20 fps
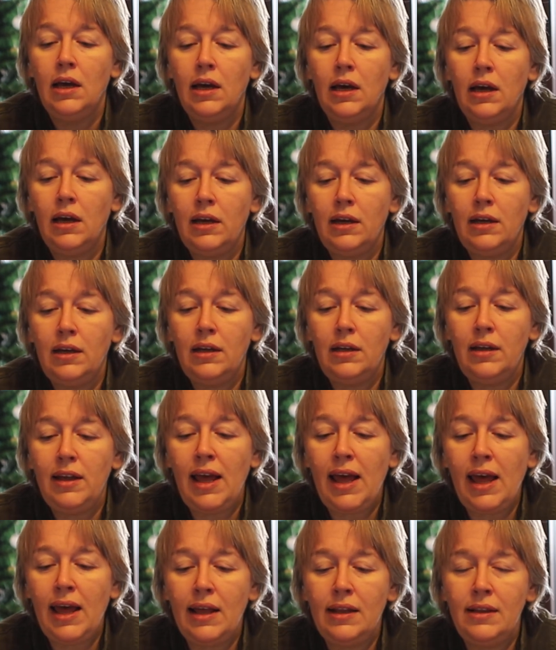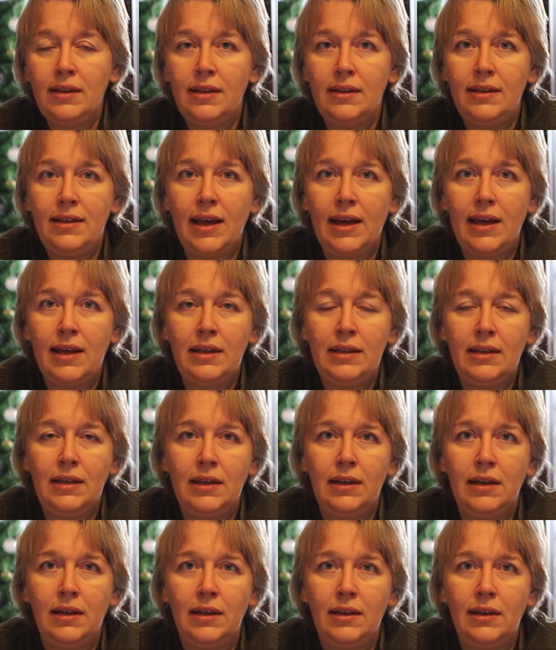And then
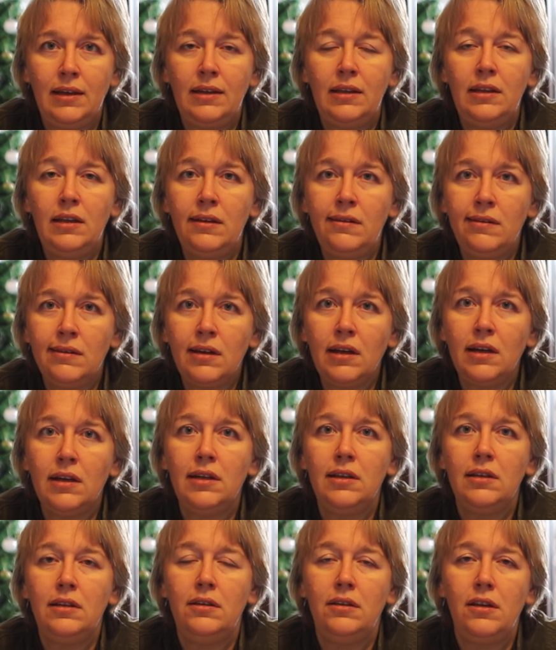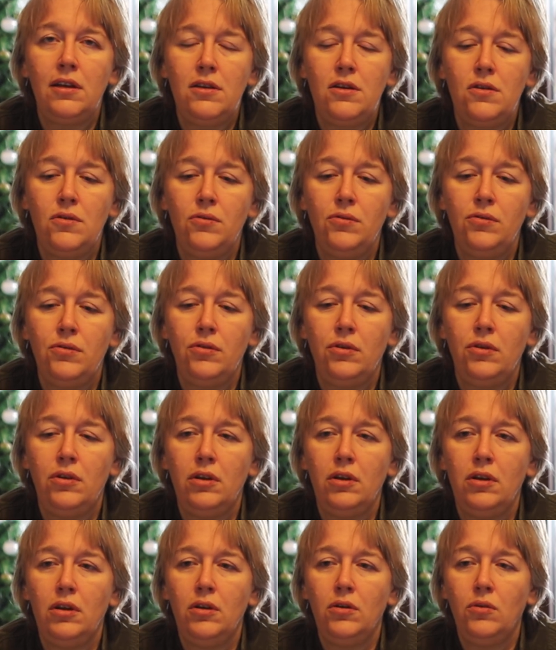discard the used
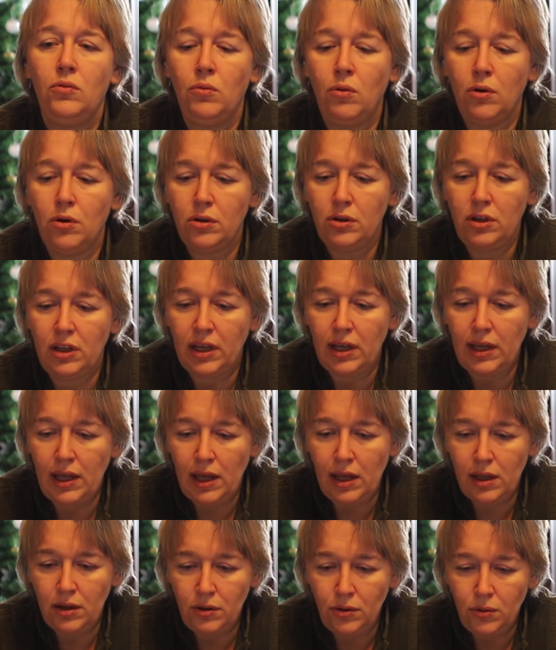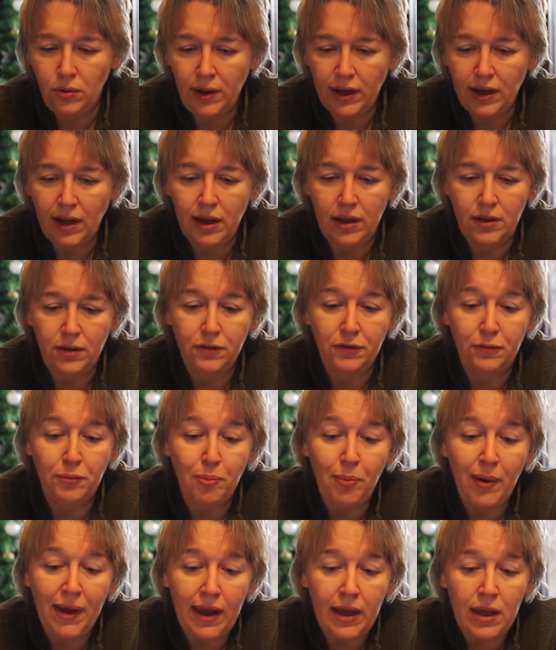water into a kind of
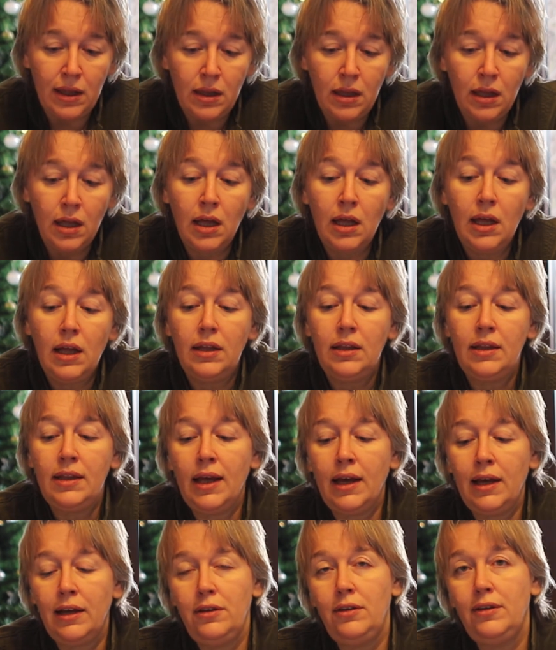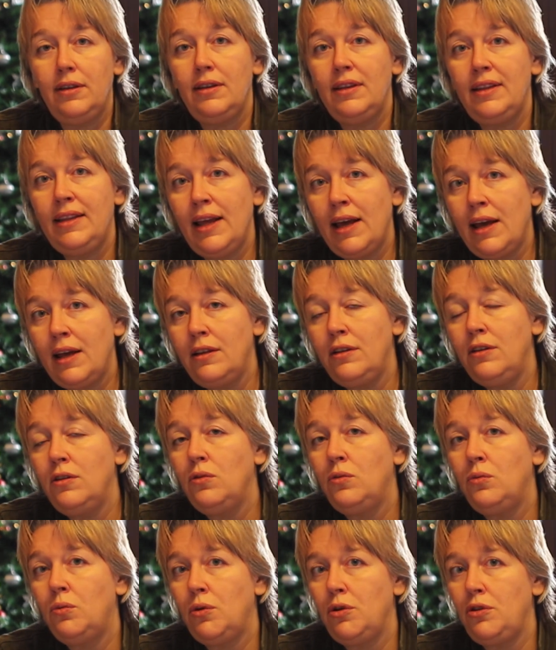pail that
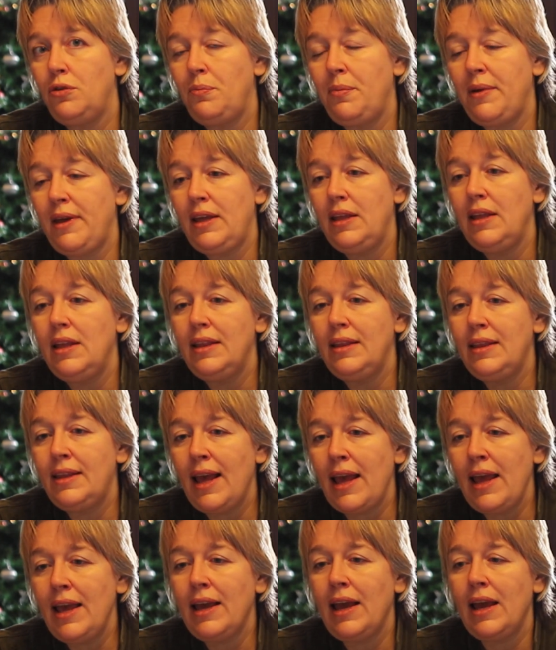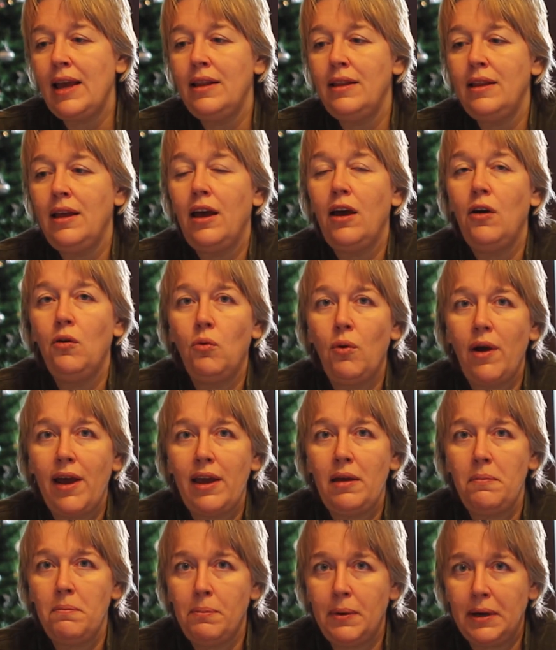then would be taken
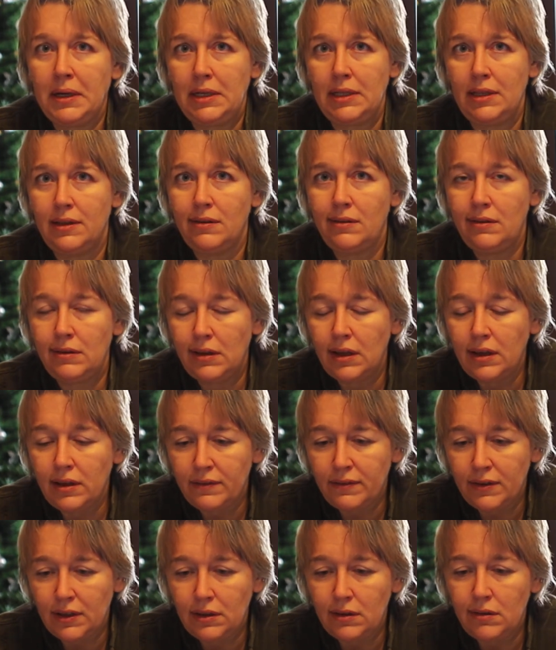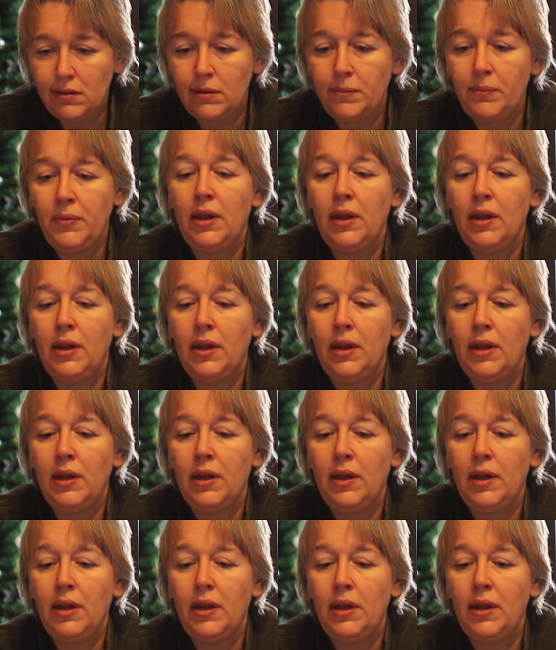away by the servants.